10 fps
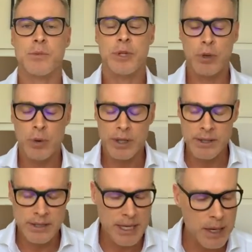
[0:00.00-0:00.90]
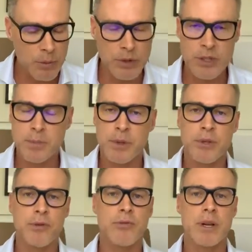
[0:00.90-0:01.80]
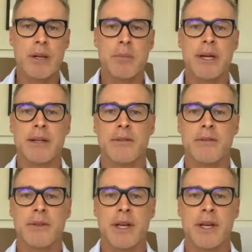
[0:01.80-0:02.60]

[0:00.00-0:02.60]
when you understand what just be you really means.